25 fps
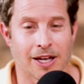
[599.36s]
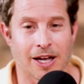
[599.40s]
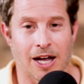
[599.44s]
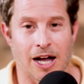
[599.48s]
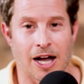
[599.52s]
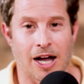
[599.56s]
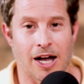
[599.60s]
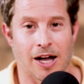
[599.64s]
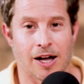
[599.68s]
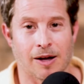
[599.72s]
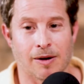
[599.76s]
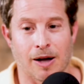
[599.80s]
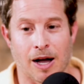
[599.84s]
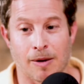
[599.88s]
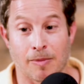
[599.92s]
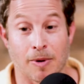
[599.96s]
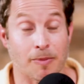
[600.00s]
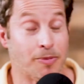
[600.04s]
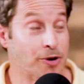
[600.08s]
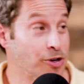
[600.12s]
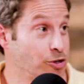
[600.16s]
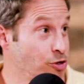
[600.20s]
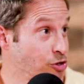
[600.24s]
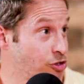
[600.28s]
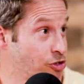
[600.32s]
I'm a
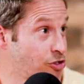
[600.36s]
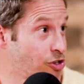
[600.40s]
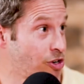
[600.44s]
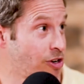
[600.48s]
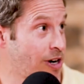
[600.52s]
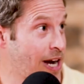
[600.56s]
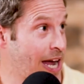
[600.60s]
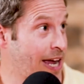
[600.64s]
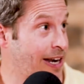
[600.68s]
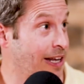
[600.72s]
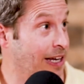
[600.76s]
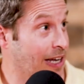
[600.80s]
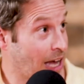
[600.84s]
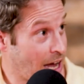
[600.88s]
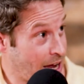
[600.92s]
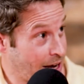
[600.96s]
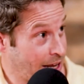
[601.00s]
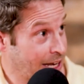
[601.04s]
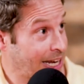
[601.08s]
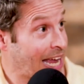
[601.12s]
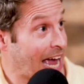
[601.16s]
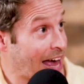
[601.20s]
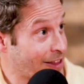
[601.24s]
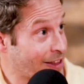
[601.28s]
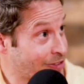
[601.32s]
producer at
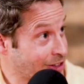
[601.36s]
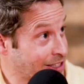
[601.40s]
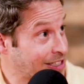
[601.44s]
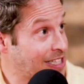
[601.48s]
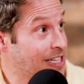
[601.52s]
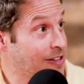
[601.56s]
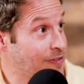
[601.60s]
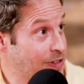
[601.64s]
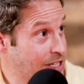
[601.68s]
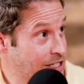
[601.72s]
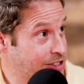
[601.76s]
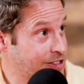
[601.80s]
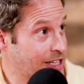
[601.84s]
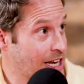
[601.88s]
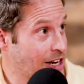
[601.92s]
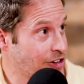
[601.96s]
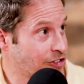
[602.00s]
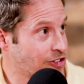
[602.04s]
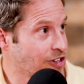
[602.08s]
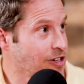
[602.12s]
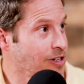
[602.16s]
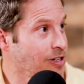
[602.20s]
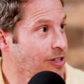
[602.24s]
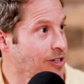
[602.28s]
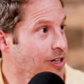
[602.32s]
a Catholic TV station.